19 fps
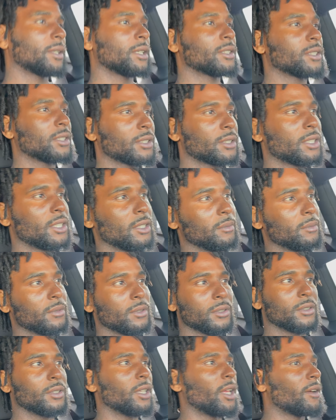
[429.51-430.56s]
Let's just keep
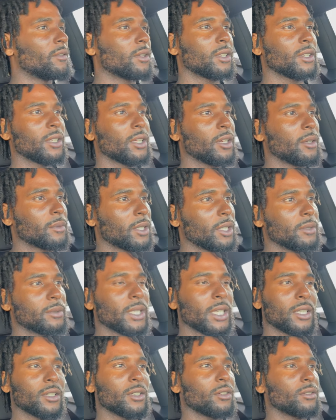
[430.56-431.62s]
leveling up. Keep
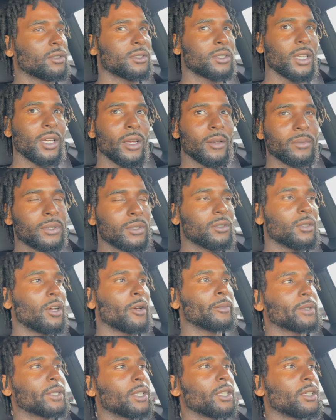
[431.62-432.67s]
taking those steps. You know what
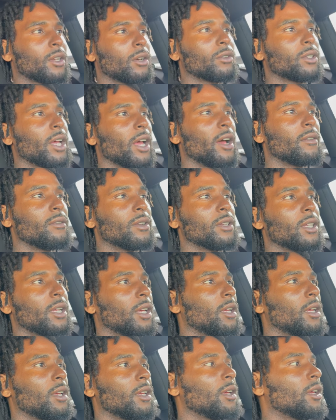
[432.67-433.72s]
I'm saying? Don't ever
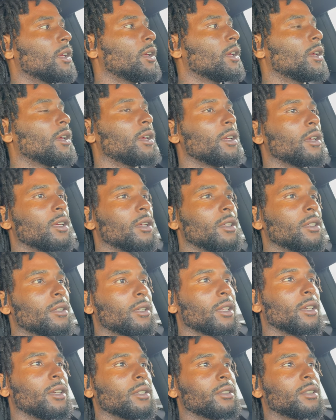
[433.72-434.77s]
let
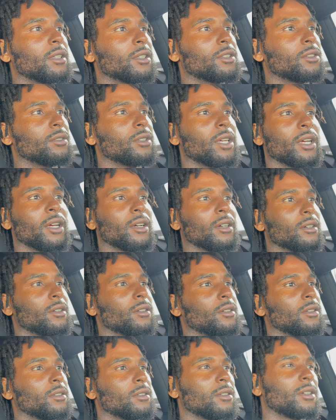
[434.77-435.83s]
things get you down.
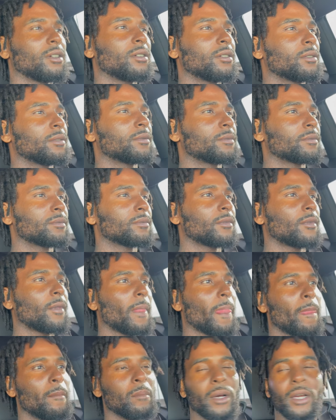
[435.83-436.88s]
You know?
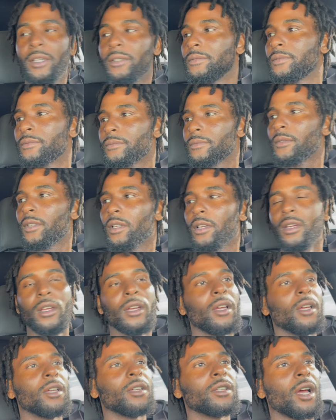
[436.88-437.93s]
But
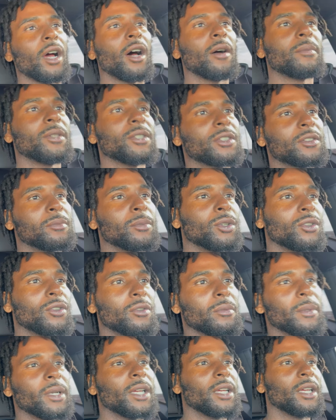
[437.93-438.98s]
y'all be smooth,
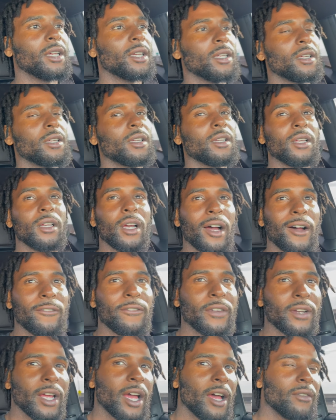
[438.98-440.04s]
man. I'm
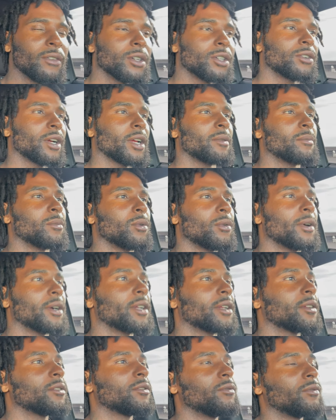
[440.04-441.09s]
finna have a great
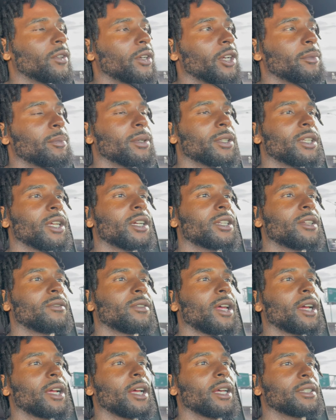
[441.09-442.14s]
morning. Very productive,
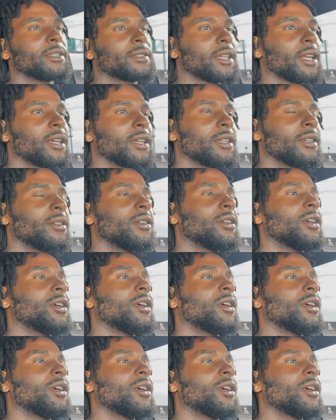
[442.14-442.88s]
like I stated.